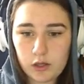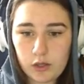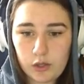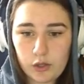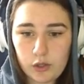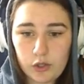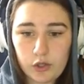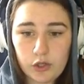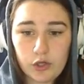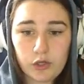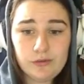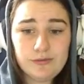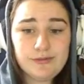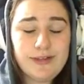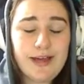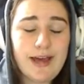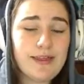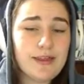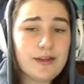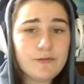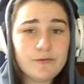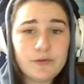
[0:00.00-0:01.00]
Cool, now
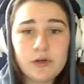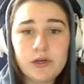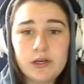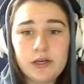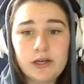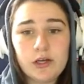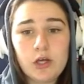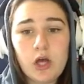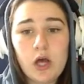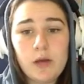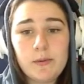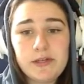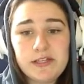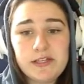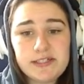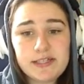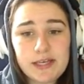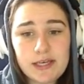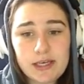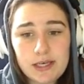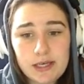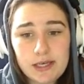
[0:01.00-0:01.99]
they have written the comments
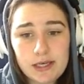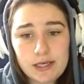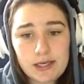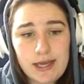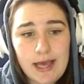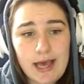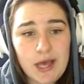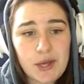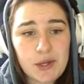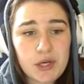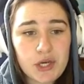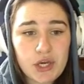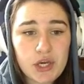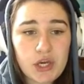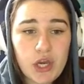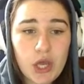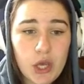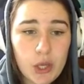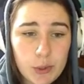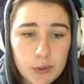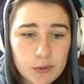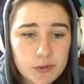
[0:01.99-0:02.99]
that he now
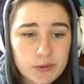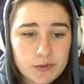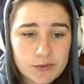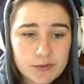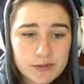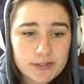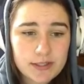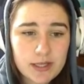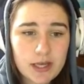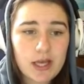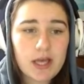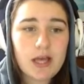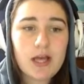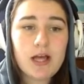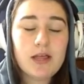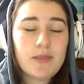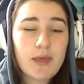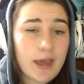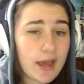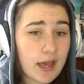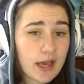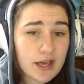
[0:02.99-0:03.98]
knows.
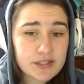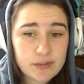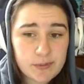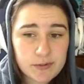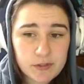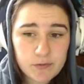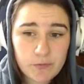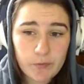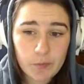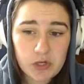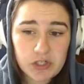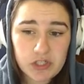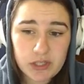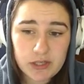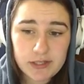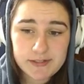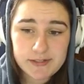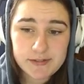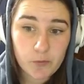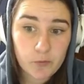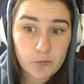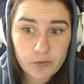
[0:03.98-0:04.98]
Thank you guys so much for watching
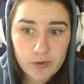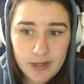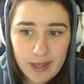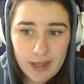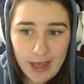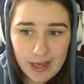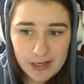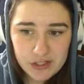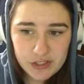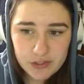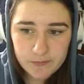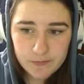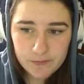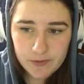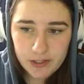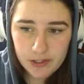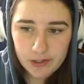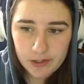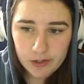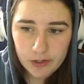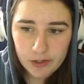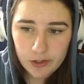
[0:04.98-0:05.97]
this reaction
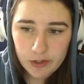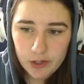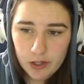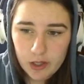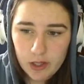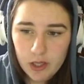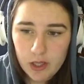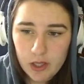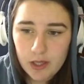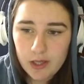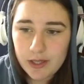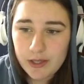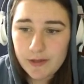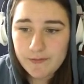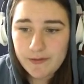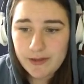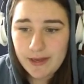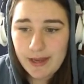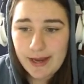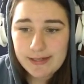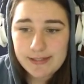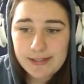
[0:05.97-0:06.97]
video. If you
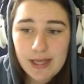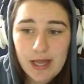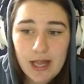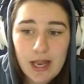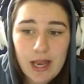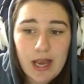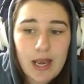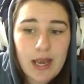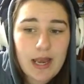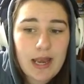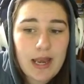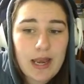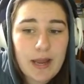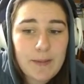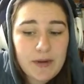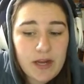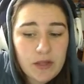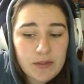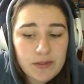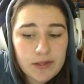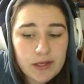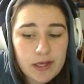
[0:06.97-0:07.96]
liked it, let me
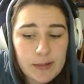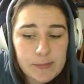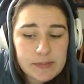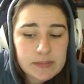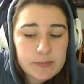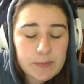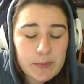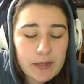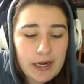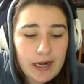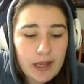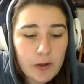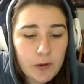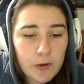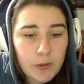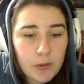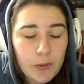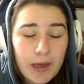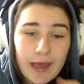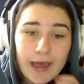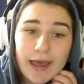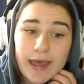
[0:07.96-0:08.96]
know in the comments below
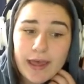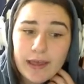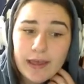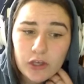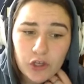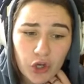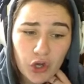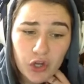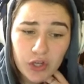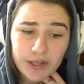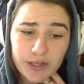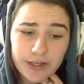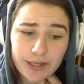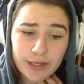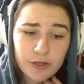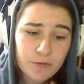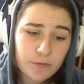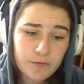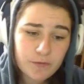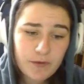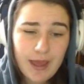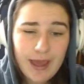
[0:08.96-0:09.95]
and go
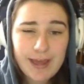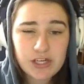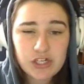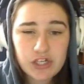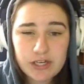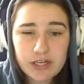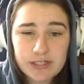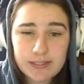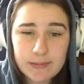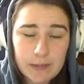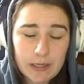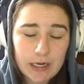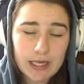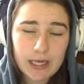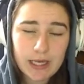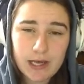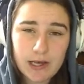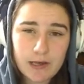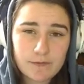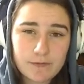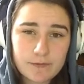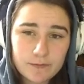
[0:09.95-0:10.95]
give AJ some
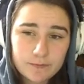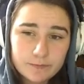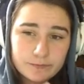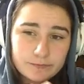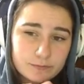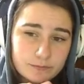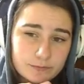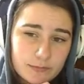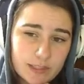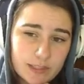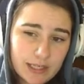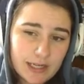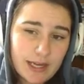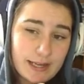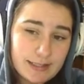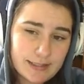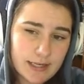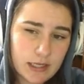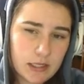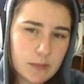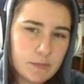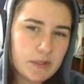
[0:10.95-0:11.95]
love. And
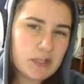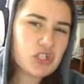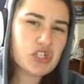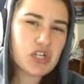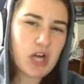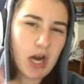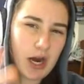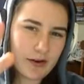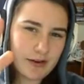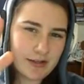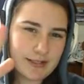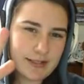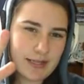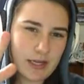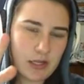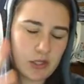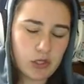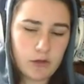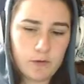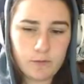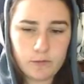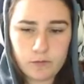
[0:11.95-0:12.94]
tell him that Jara
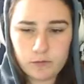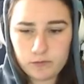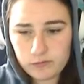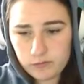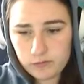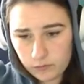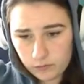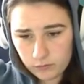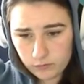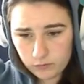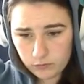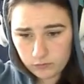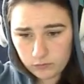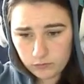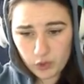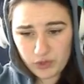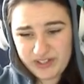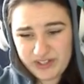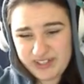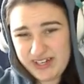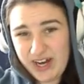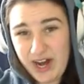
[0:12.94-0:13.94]
sent you. Or
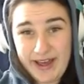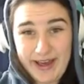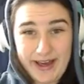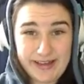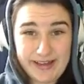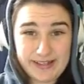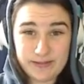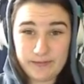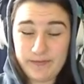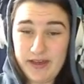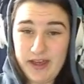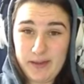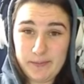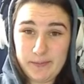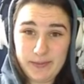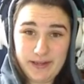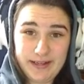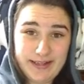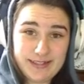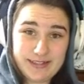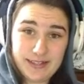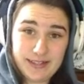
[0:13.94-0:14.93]
the Sarcasm
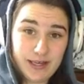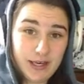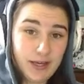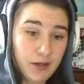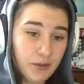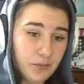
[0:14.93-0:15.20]
family is here.